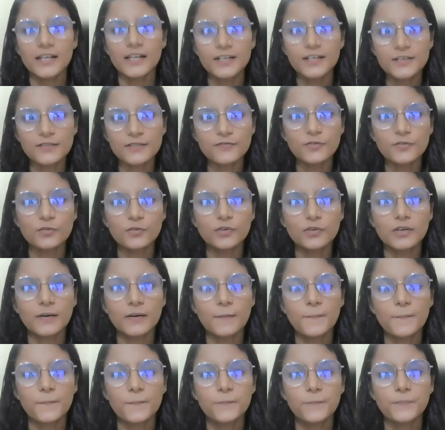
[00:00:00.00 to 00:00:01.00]

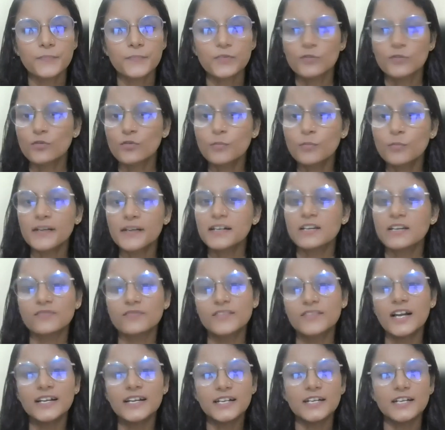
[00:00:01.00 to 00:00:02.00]
interviewer, no matter
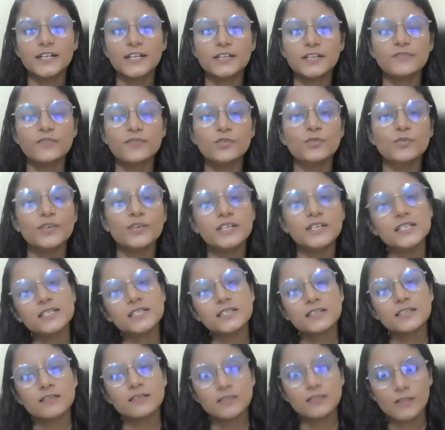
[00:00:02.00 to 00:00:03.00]
if that interview
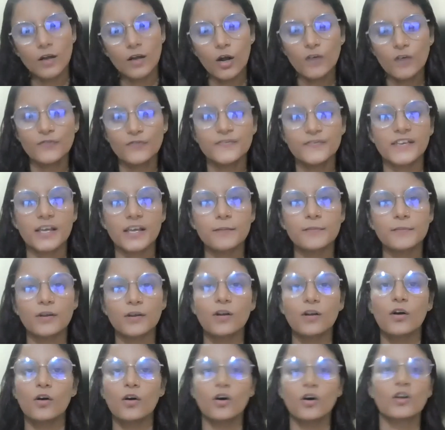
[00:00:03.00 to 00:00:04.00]
is off
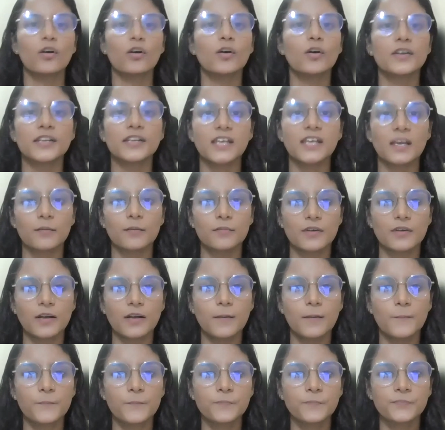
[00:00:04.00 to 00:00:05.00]
camera or on camera.